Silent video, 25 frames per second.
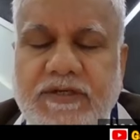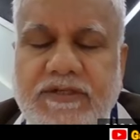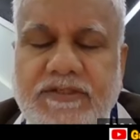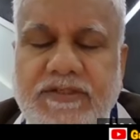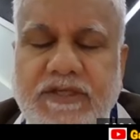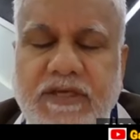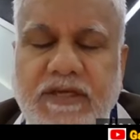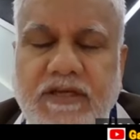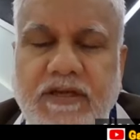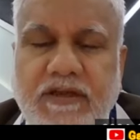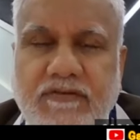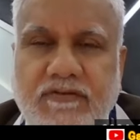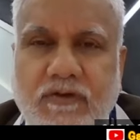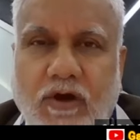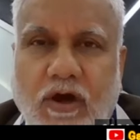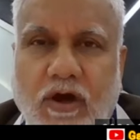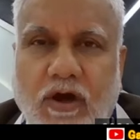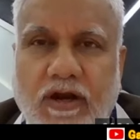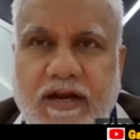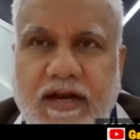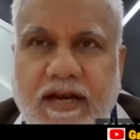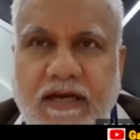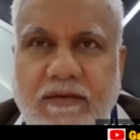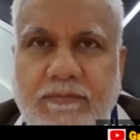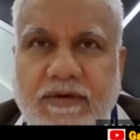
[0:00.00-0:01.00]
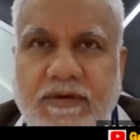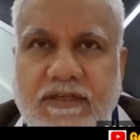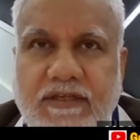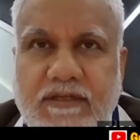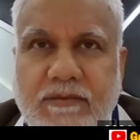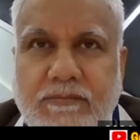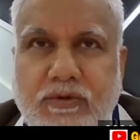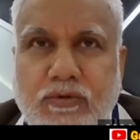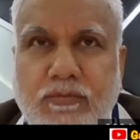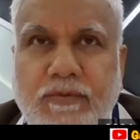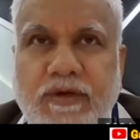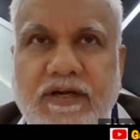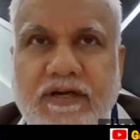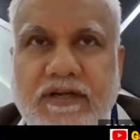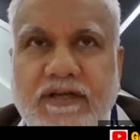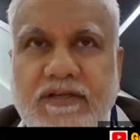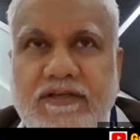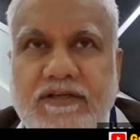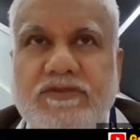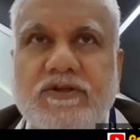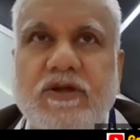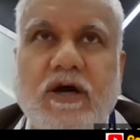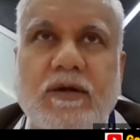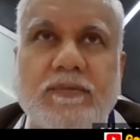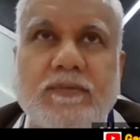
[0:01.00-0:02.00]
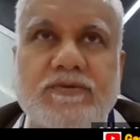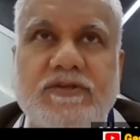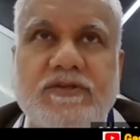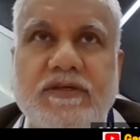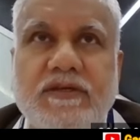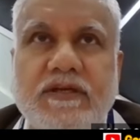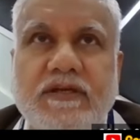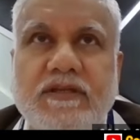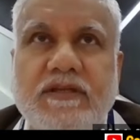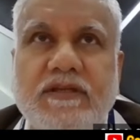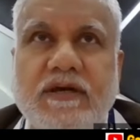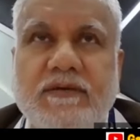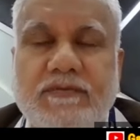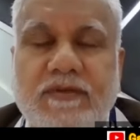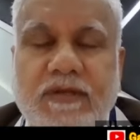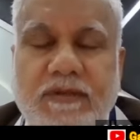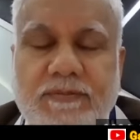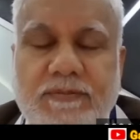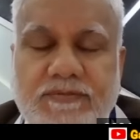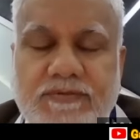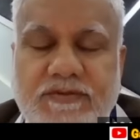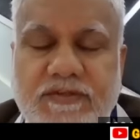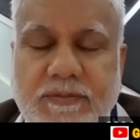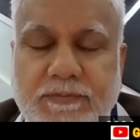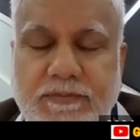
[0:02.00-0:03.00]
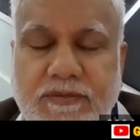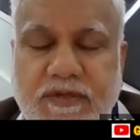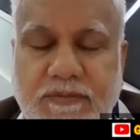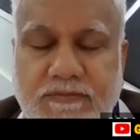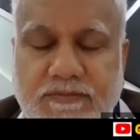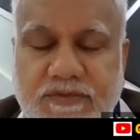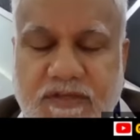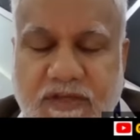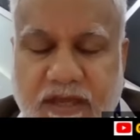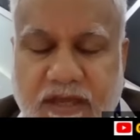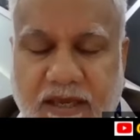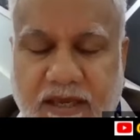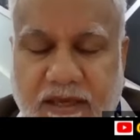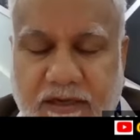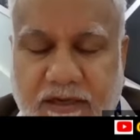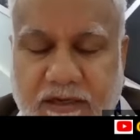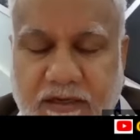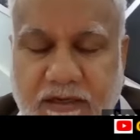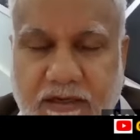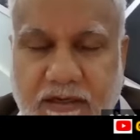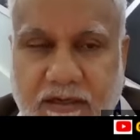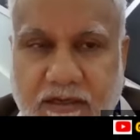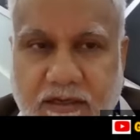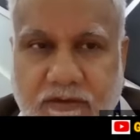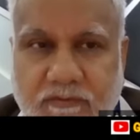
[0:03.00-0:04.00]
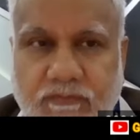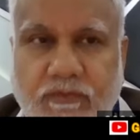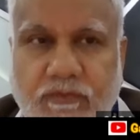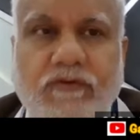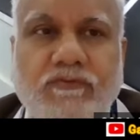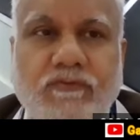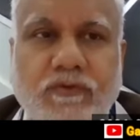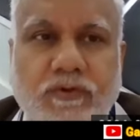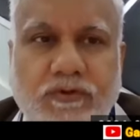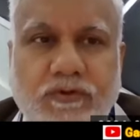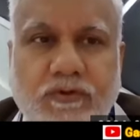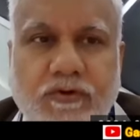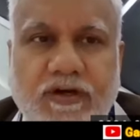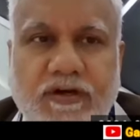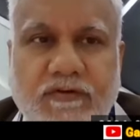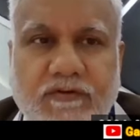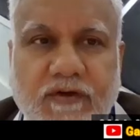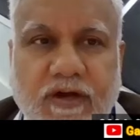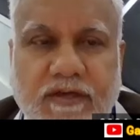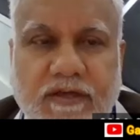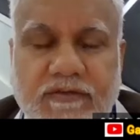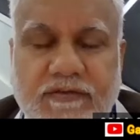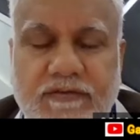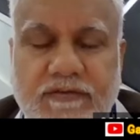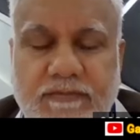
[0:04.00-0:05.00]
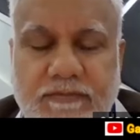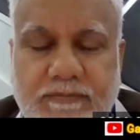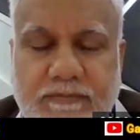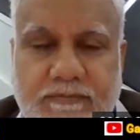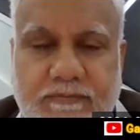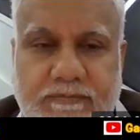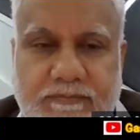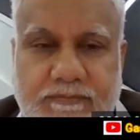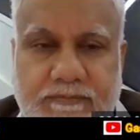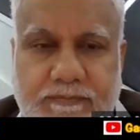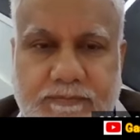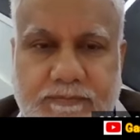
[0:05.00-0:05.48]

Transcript: suppression, he is all right. But the moment he stops, he develops symptoms again. What would you advise?